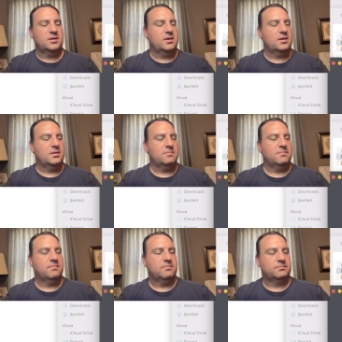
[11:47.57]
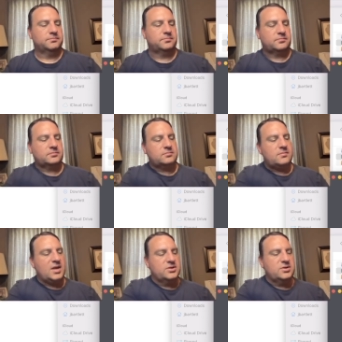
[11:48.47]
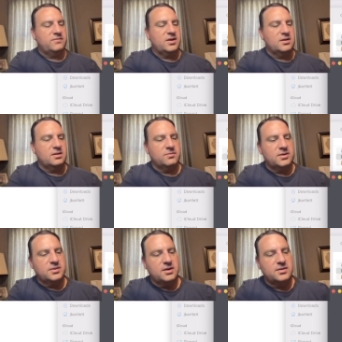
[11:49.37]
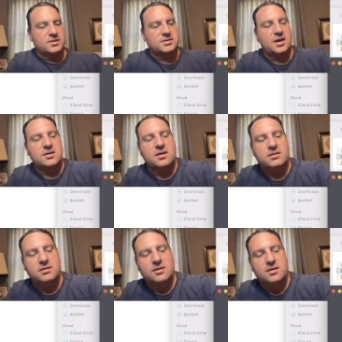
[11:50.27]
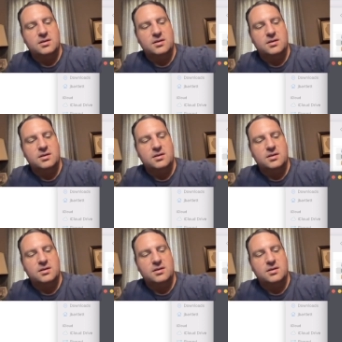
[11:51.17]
Um, actually, I've got another one in there that's got another